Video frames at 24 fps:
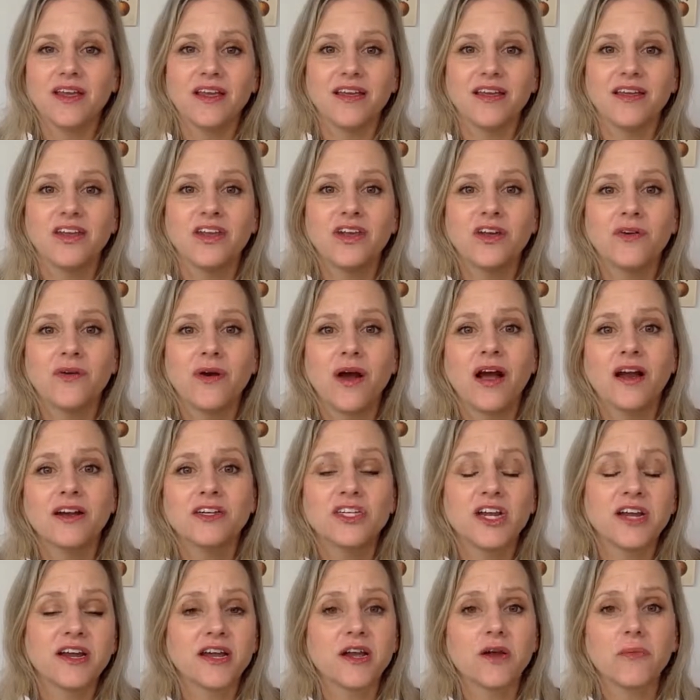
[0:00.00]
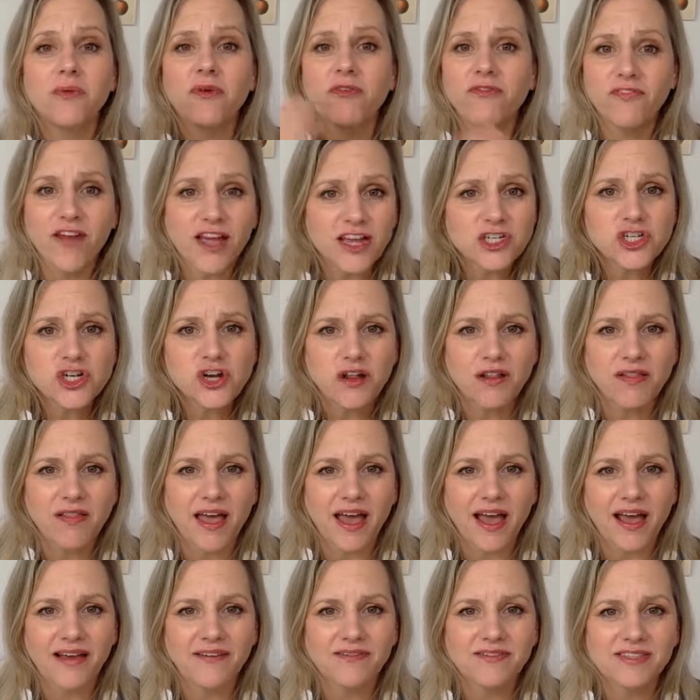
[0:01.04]
you are sharing your professional
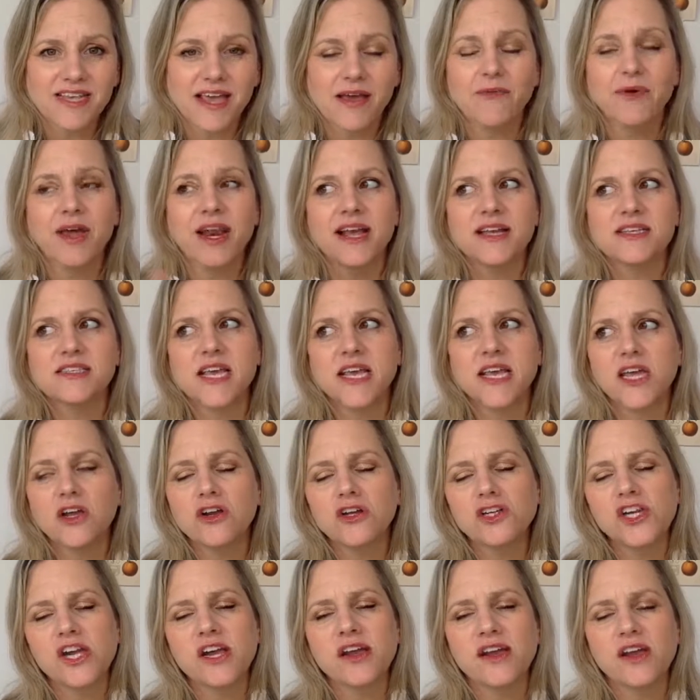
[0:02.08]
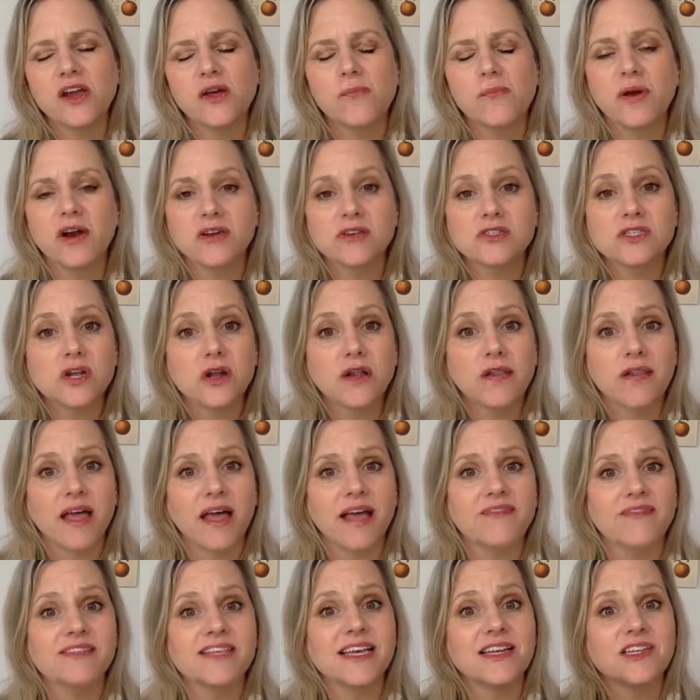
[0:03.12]
lives. And when I say you're sharing your personal
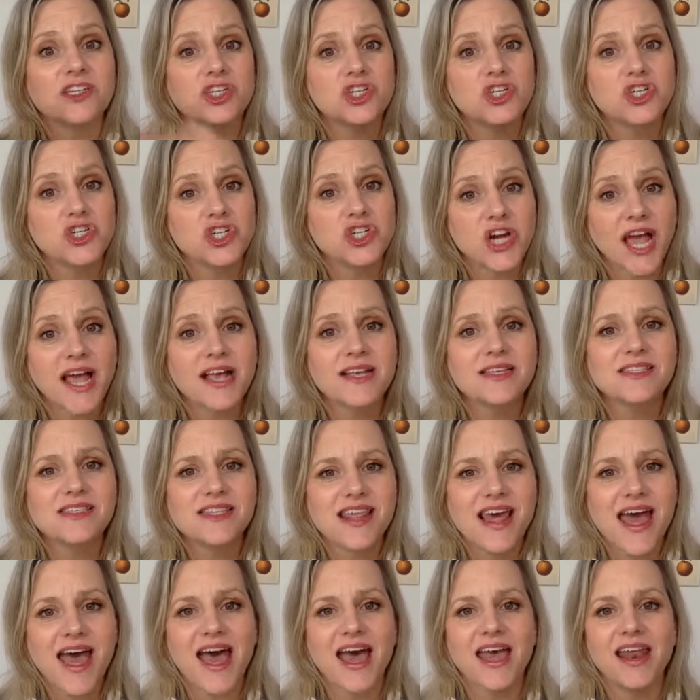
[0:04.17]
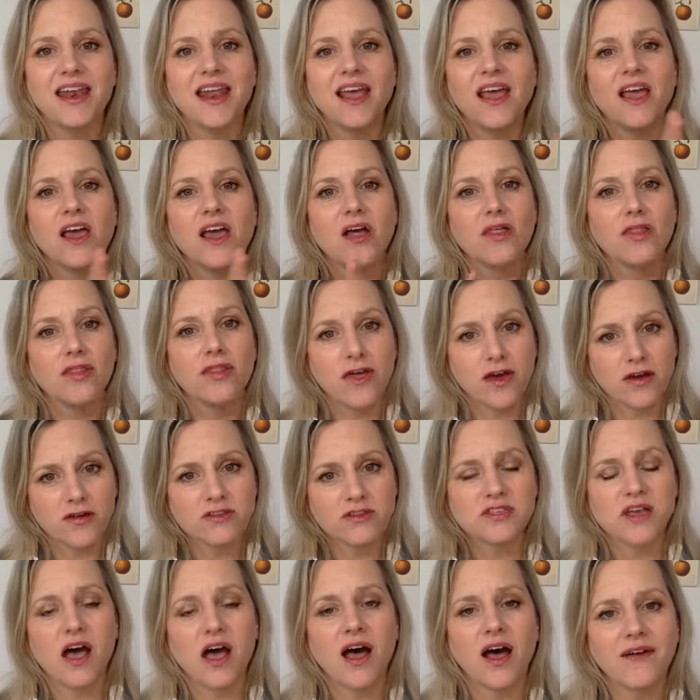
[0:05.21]
lives, it's just that
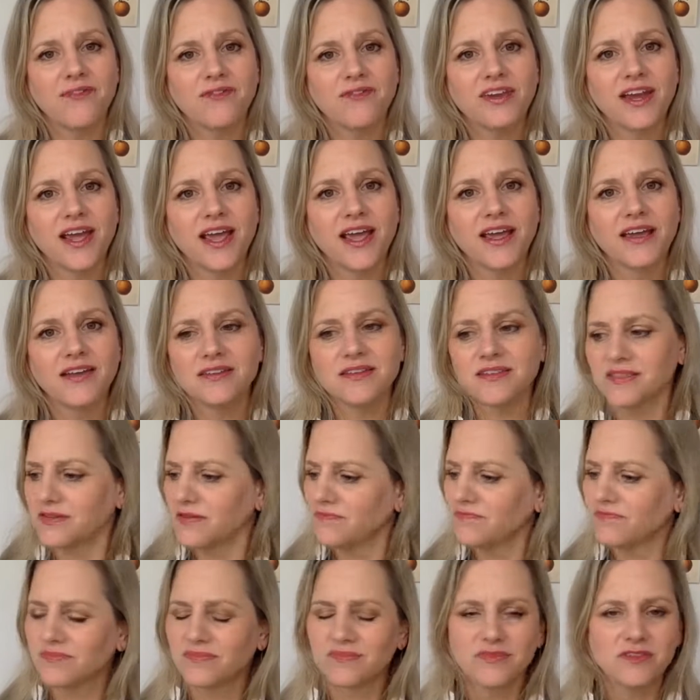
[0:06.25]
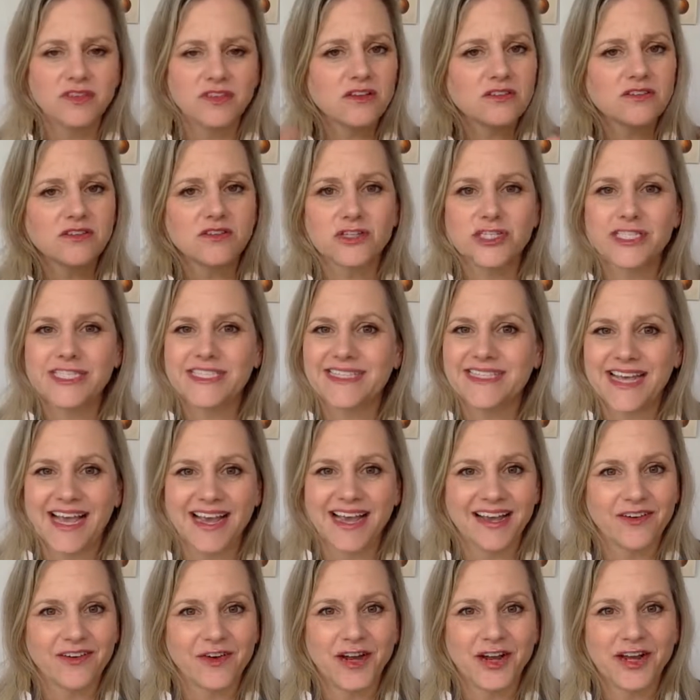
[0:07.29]
those off days, those are
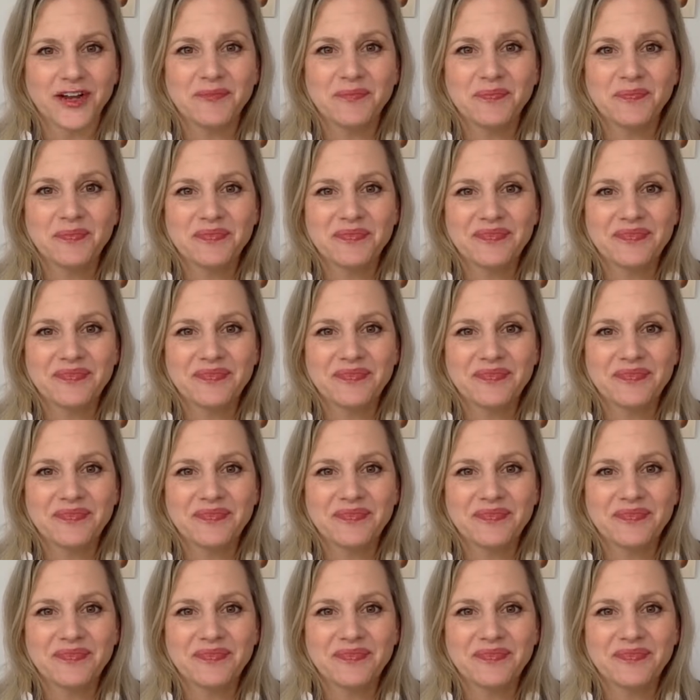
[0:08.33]
sacred.